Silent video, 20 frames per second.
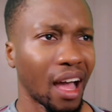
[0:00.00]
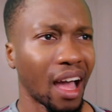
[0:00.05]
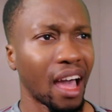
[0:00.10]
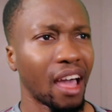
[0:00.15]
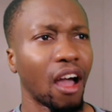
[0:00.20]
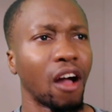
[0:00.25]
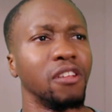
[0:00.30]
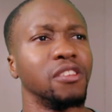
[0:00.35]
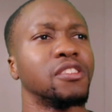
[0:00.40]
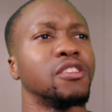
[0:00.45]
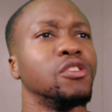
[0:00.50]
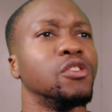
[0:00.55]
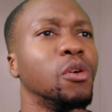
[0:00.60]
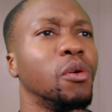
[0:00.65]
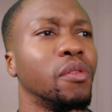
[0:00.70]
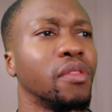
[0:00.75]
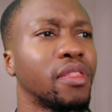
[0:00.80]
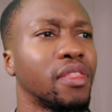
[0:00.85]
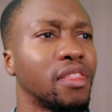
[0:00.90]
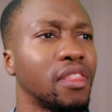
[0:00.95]
honestly
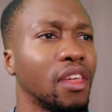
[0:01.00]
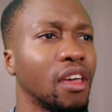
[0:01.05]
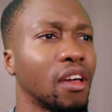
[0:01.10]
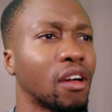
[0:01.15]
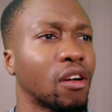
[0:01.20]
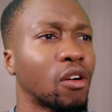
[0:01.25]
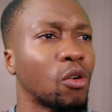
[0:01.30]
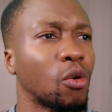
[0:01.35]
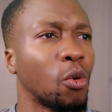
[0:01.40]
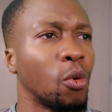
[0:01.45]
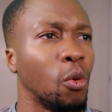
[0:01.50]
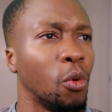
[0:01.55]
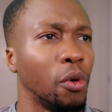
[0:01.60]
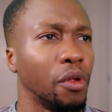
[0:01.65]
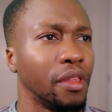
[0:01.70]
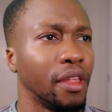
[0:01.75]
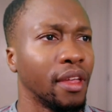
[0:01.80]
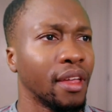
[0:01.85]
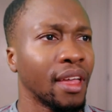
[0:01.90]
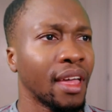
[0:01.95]
don't think
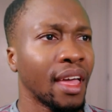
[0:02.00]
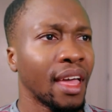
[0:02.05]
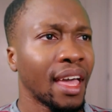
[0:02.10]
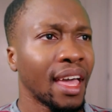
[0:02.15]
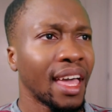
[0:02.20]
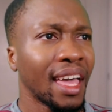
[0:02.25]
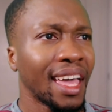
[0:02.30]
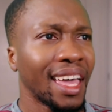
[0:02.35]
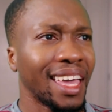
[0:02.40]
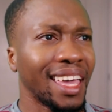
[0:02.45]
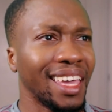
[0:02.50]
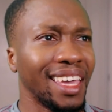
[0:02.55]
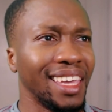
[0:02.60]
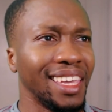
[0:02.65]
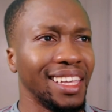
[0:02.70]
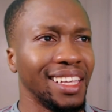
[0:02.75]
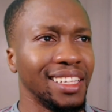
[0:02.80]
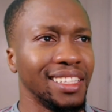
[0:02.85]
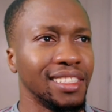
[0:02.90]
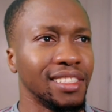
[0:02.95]
Code
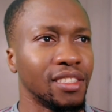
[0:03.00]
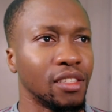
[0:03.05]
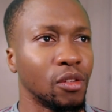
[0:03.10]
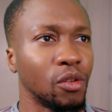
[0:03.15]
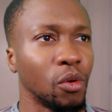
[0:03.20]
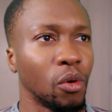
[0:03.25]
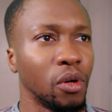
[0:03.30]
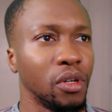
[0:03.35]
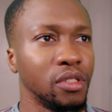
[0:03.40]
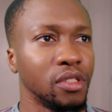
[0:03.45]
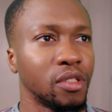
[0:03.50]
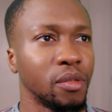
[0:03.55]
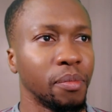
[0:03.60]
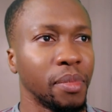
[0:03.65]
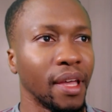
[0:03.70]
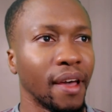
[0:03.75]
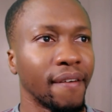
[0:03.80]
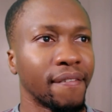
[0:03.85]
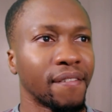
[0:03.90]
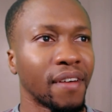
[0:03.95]
is going to
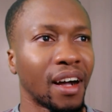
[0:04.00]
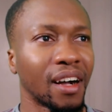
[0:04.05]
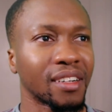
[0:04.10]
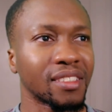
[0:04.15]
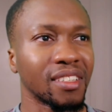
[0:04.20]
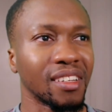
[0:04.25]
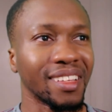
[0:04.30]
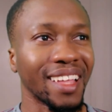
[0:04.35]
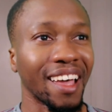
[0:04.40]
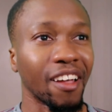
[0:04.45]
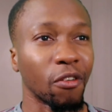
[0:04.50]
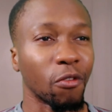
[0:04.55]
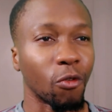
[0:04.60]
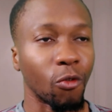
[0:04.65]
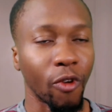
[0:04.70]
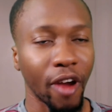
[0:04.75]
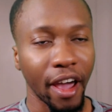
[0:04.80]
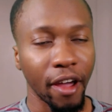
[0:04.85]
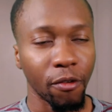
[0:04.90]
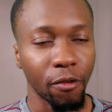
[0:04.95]
be a factor like
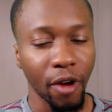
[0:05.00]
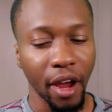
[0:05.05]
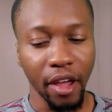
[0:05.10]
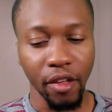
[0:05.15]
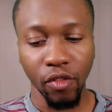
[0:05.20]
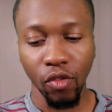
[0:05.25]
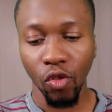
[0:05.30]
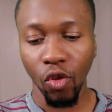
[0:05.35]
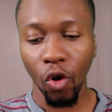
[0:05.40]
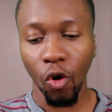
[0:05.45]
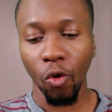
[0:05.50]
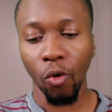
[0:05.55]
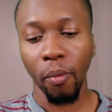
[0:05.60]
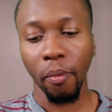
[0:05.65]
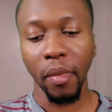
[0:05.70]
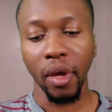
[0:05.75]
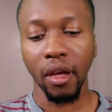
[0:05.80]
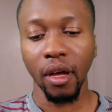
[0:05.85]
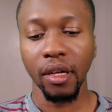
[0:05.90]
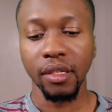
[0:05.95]
right now.
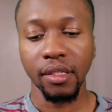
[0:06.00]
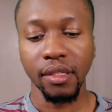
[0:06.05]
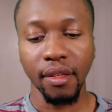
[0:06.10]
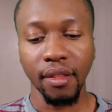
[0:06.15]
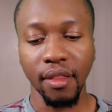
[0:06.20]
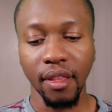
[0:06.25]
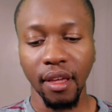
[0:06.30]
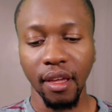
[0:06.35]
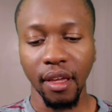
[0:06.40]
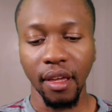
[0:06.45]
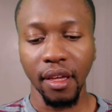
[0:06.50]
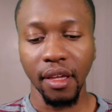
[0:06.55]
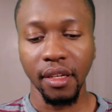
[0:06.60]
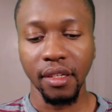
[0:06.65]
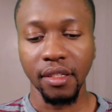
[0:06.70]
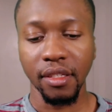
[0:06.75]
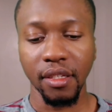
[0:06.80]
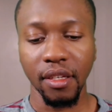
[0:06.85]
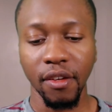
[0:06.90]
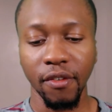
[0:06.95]
Because the thing
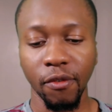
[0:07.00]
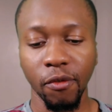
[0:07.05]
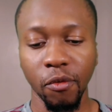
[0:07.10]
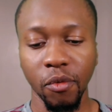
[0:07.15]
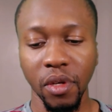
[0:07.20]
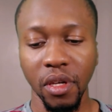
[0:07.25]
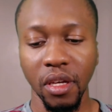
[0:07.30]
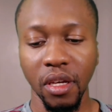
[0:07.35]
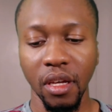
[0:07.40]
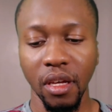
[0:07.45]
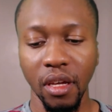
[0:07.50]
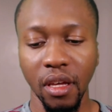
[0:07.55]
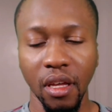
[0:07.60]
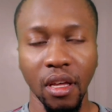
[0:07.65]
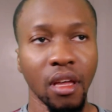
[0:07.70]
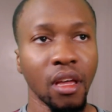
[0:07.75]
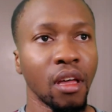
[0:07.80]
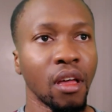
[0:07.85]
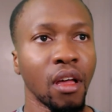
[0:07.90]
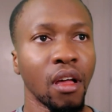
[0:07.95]
is, if we
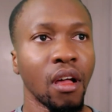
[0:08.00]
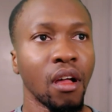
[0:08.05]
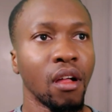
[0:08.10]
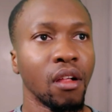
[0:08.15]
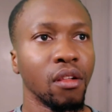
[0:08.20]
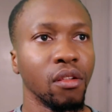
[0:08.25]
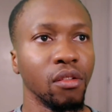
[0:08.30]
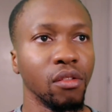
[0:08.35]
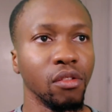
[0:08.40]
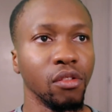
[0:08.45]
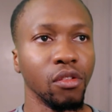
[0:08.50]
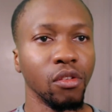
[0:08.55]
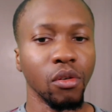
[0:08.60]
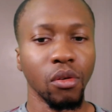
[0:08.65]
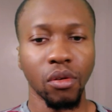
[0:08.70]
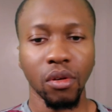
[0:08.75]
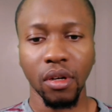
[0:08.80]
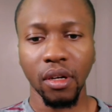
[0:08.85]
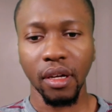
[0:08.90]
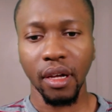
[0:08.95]

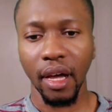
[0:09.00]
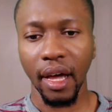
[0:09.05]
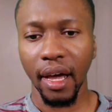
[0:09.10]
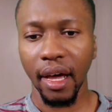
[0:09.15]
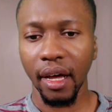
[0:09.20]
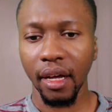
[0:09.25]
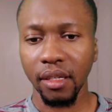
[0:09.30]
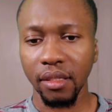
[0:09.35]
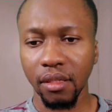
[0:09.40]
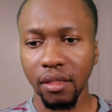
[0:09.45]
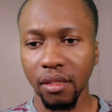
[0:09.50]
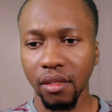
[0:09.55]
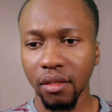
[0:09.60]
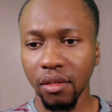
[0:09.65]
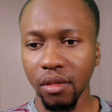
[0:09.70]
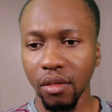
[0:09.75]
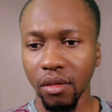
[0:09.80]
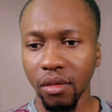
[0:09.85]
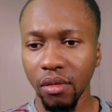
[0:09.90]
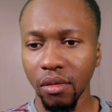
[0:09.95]
look at,
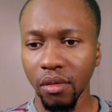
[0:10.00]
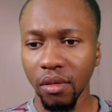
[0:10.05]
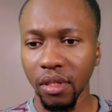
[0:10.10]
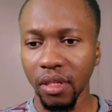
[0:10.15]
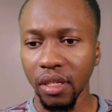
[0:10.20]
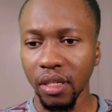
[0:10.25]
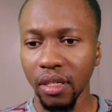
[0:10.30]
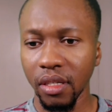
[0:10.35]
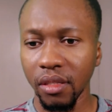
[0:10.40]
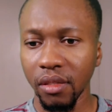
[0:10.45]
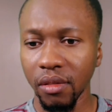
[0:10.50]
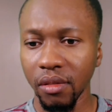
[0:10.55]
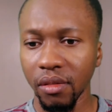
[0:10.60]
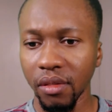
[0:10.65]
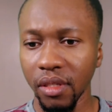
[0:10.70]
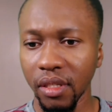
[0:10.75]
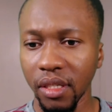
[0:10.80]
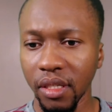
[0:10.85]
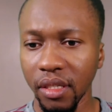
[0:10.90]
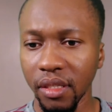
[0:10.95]
hold
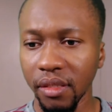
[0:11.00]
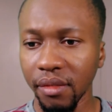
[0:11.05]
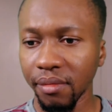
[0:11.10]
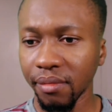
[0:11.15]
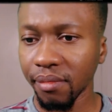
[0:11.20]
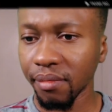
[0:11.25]
on.